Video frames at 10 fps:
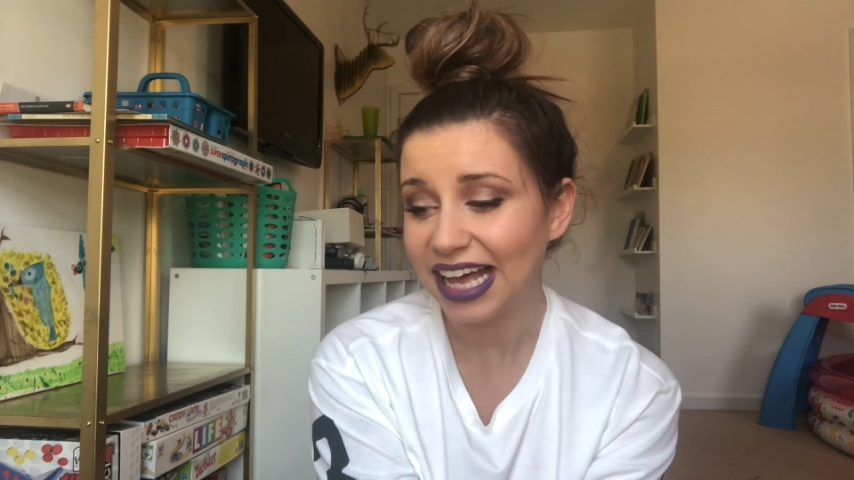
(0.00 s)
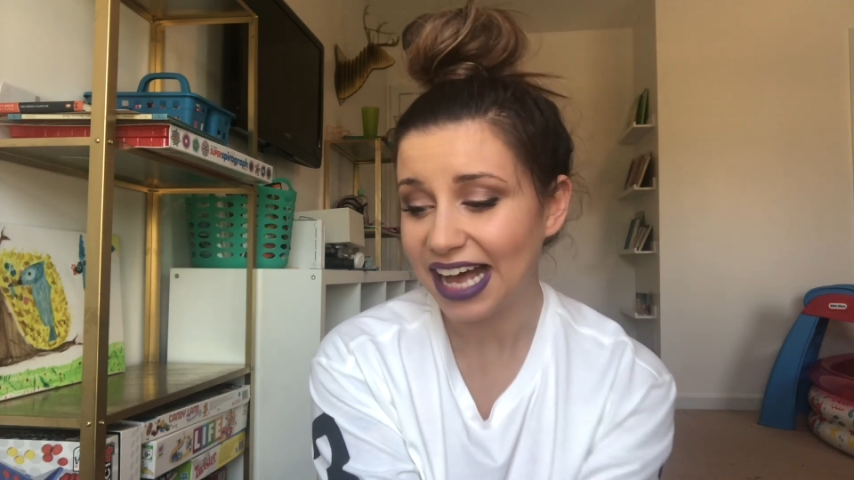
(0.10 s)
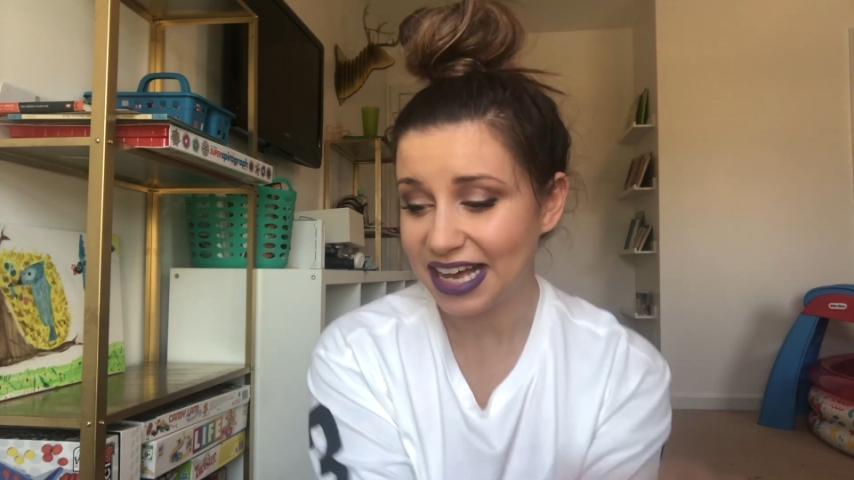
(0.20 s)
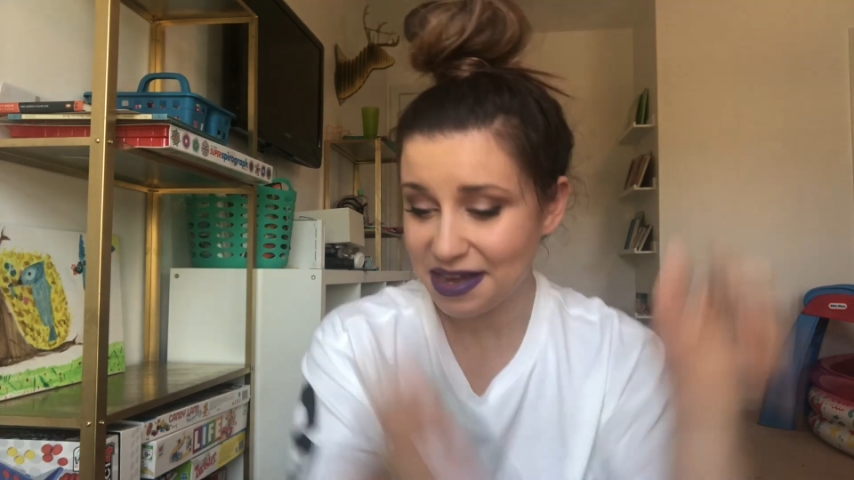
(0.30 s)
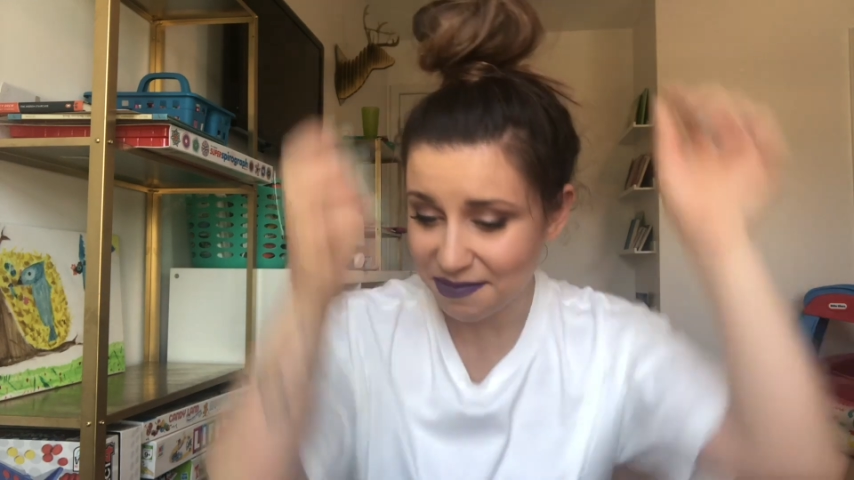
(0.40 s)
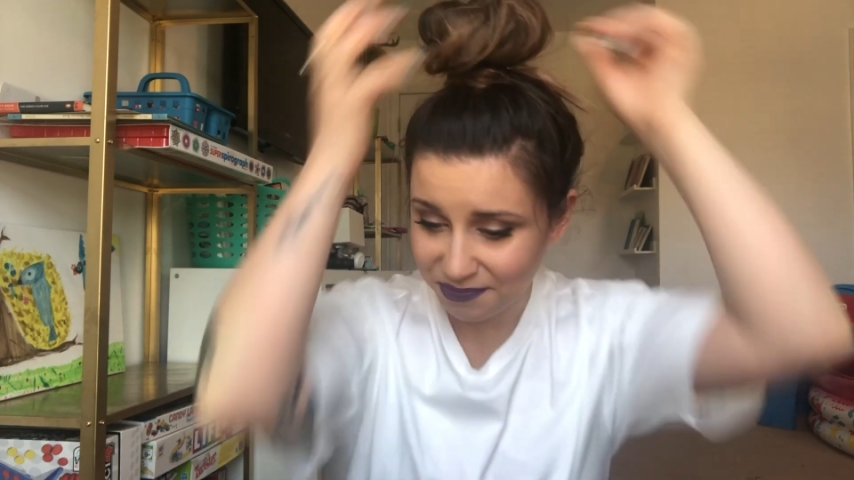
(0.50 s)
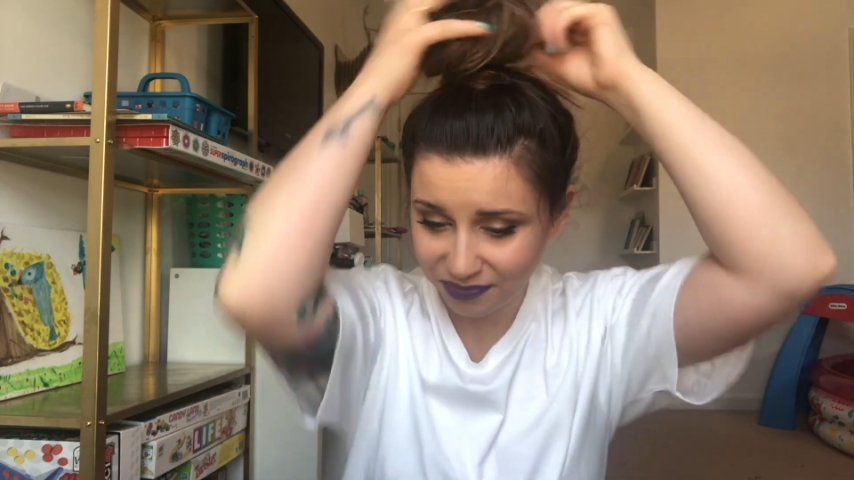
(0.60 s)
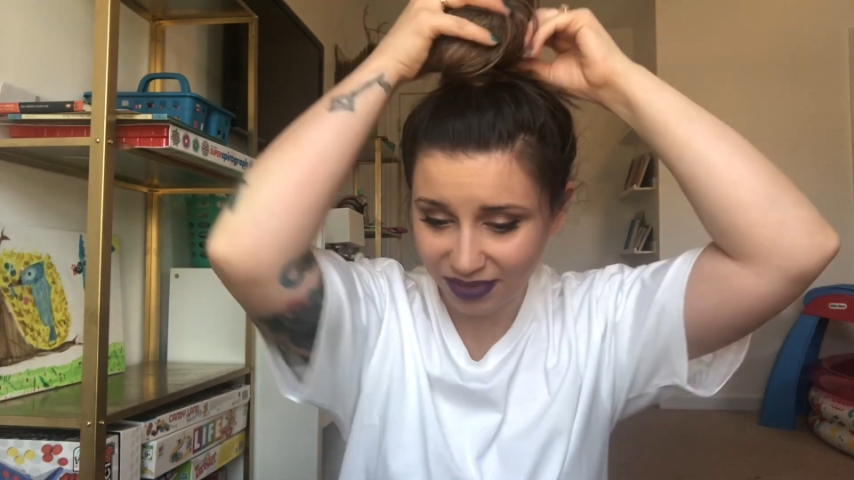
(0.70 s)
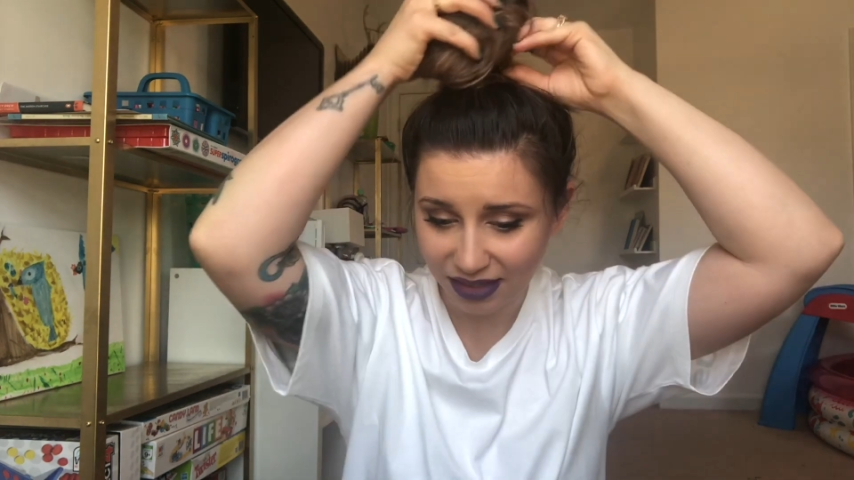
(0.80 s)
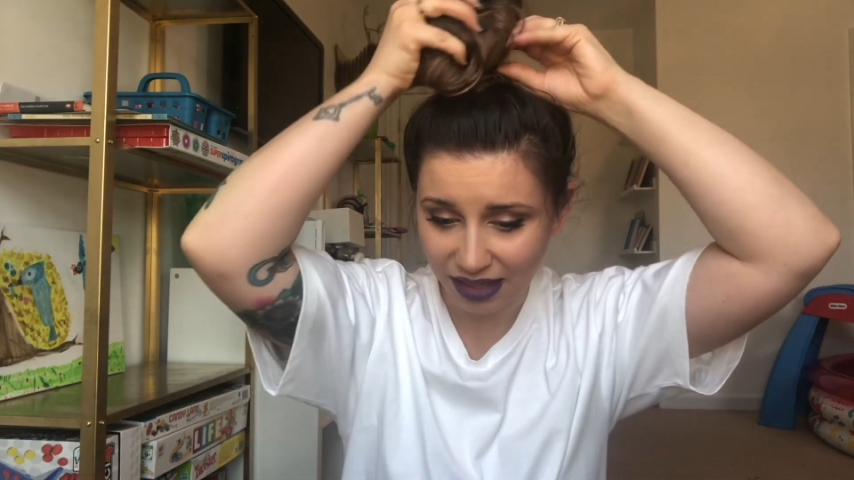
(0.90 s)
I'm
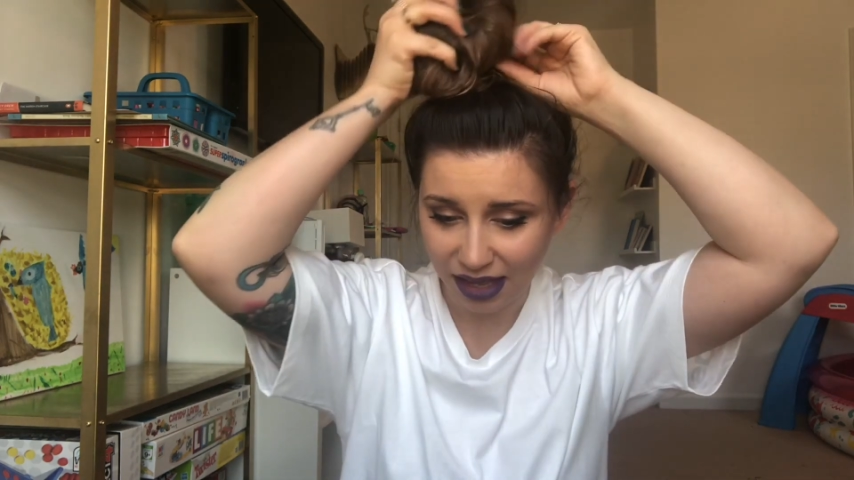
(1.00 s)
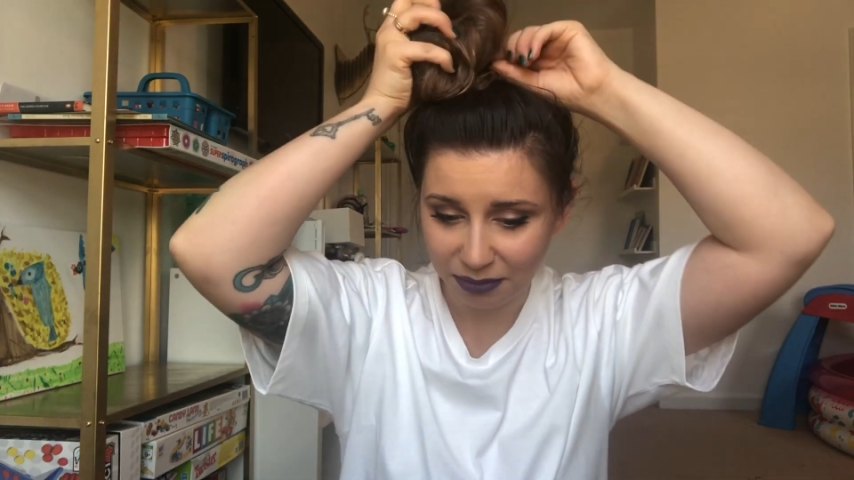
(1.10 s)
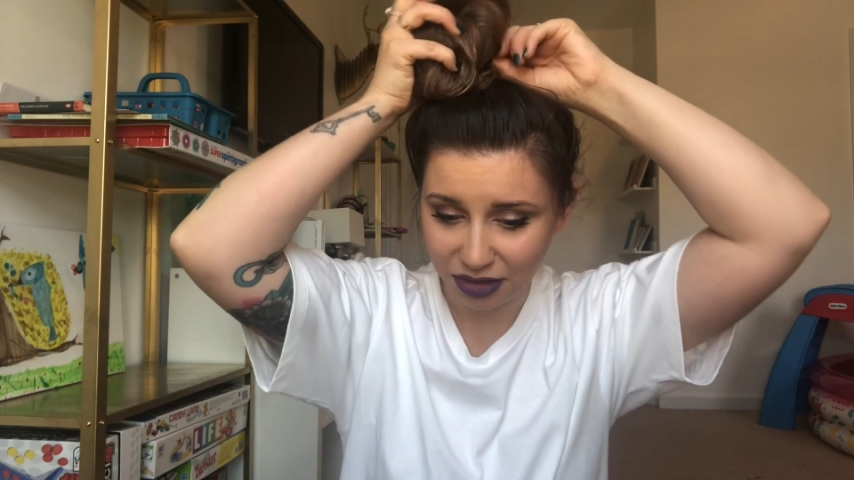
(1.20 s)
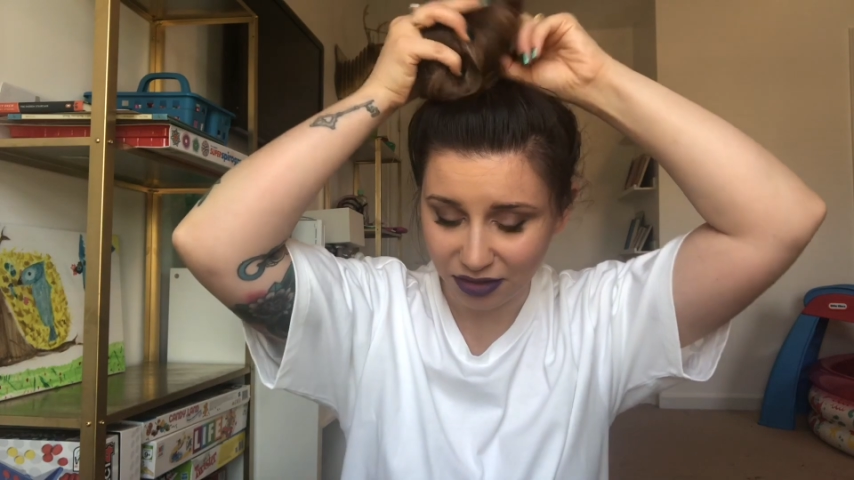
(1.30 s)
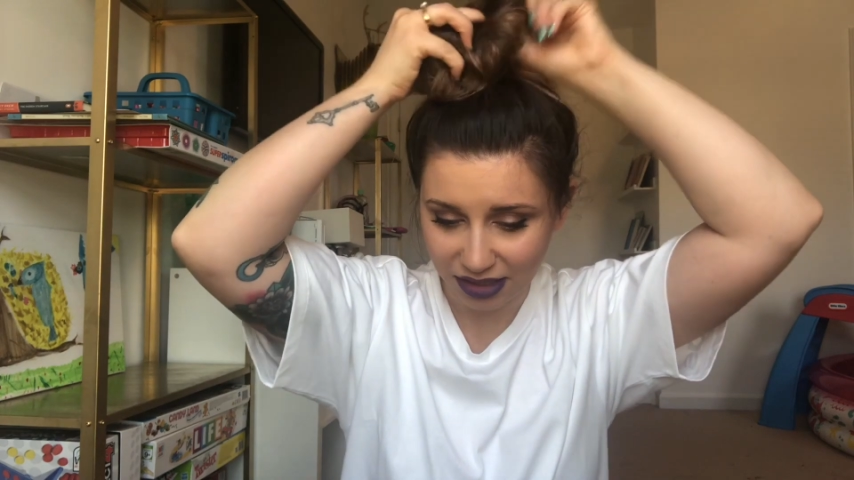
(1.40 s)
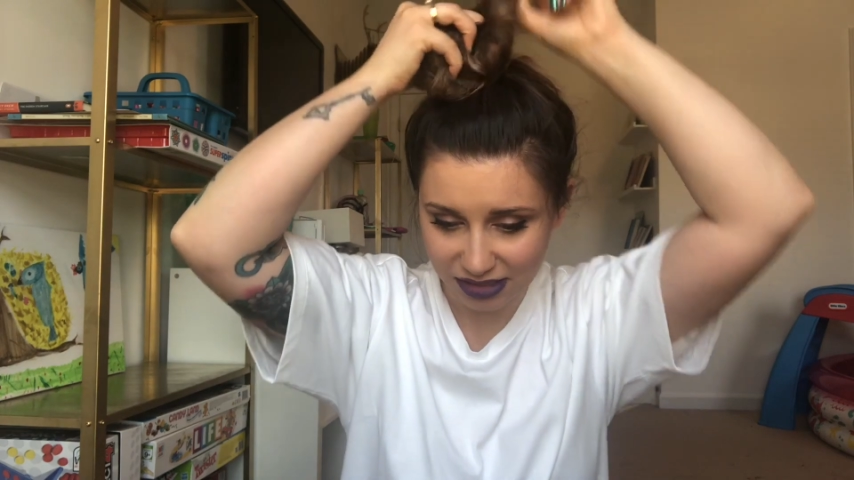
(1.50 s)
going to go ahead